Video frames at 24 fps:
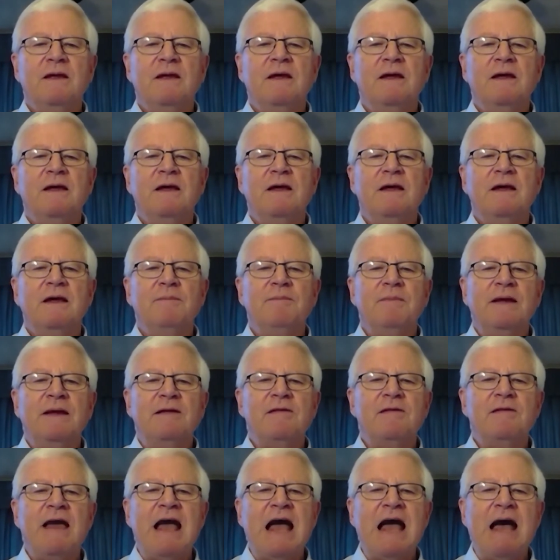uh,
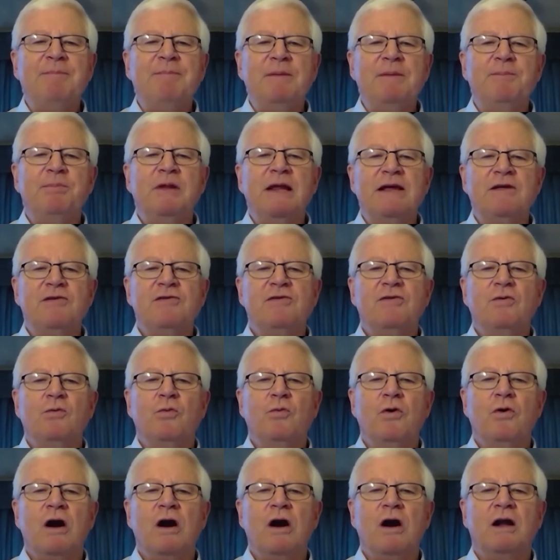it's a happy place to
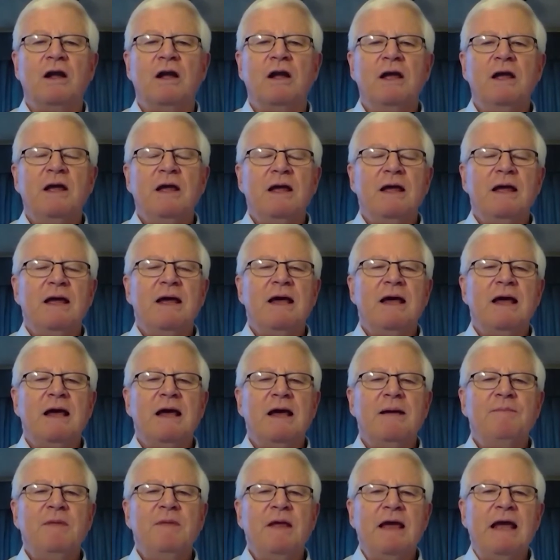work,
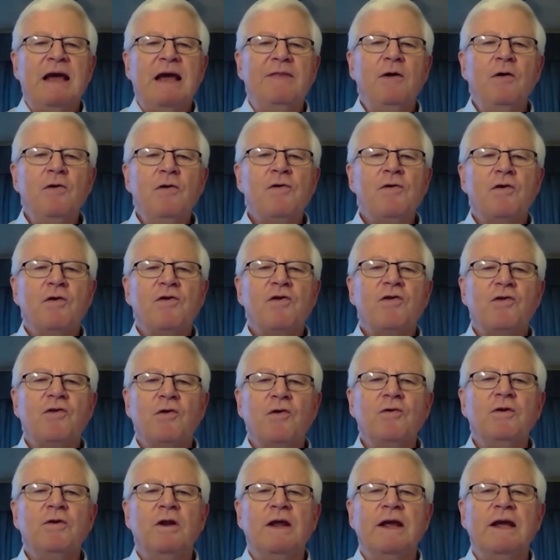um, and those are
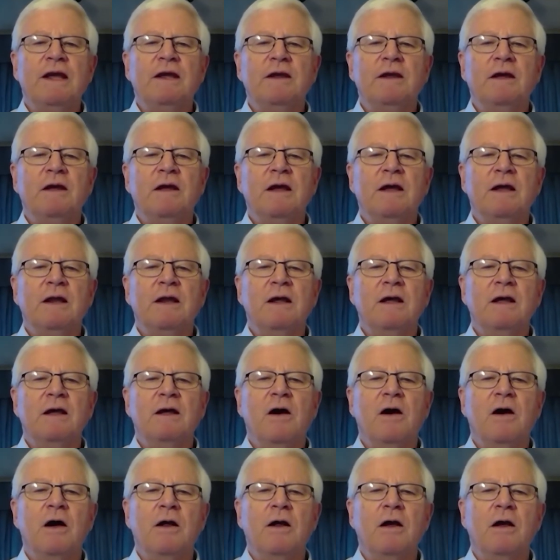certainly uh,
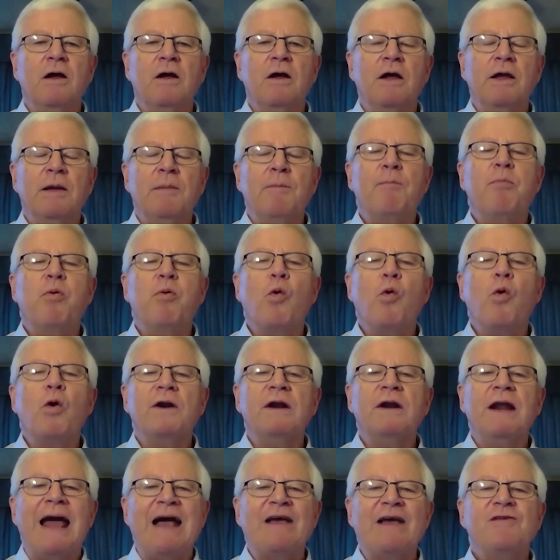uh,
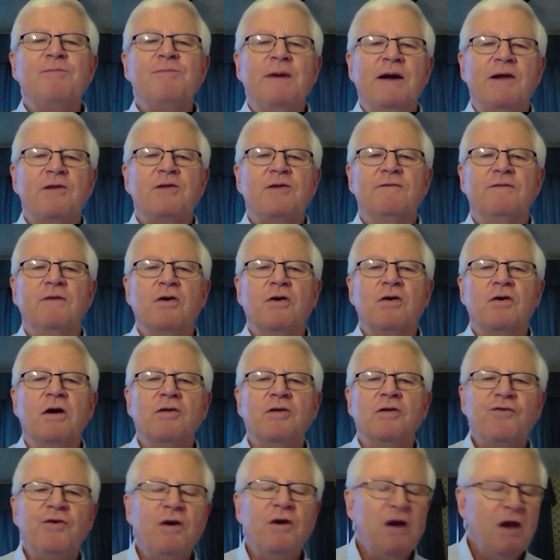important aspects of a
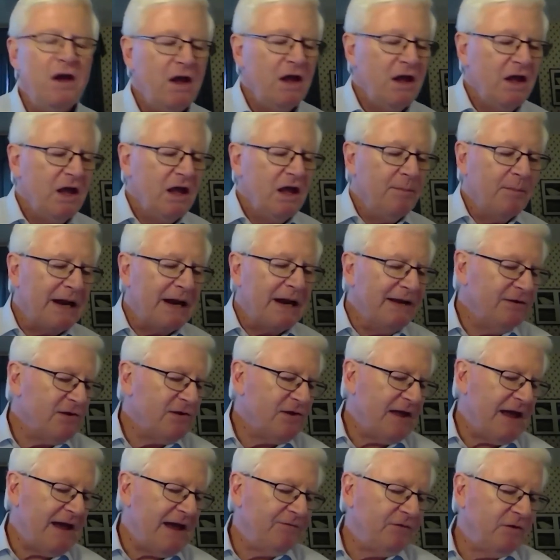culture. But I
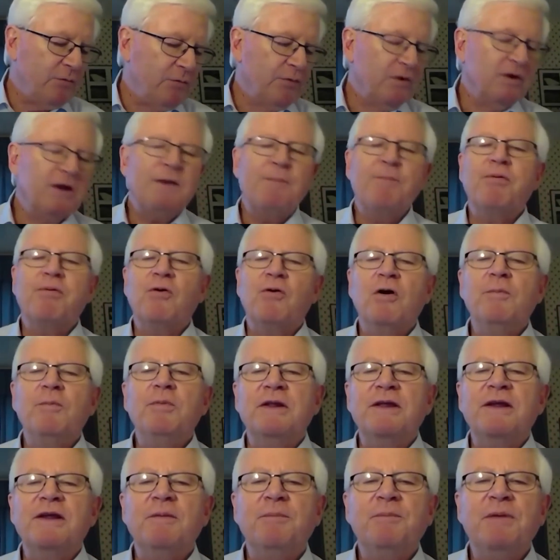just have to really probe a
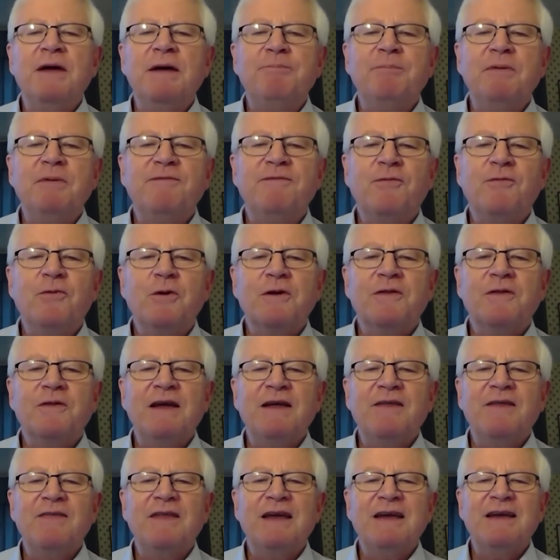little bit before
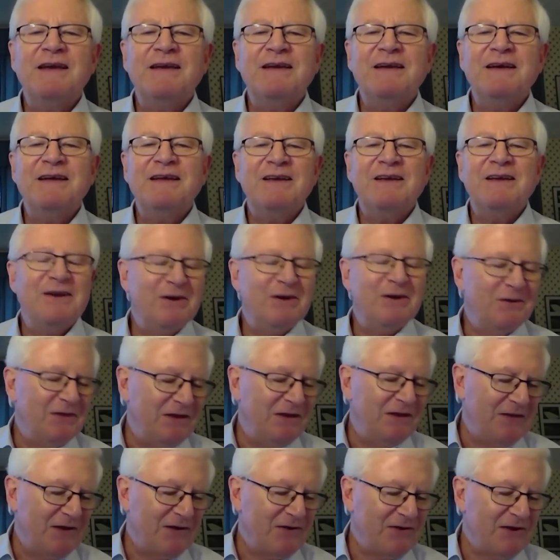they, they you know
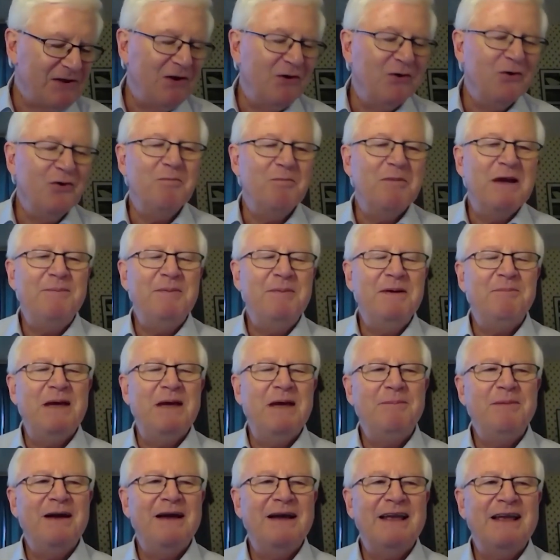they'll, they'll, say, oh maybe
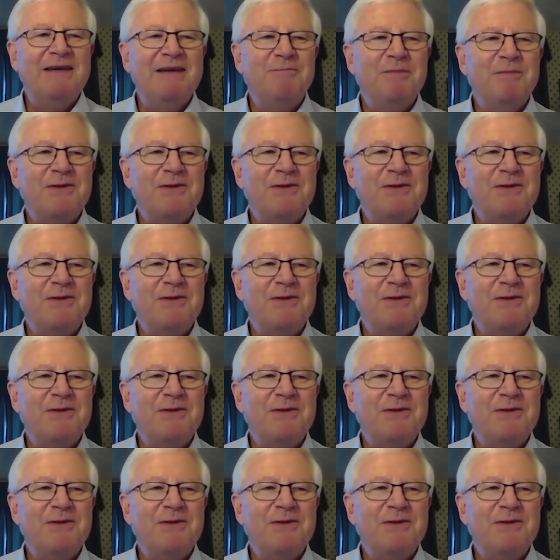maybe I give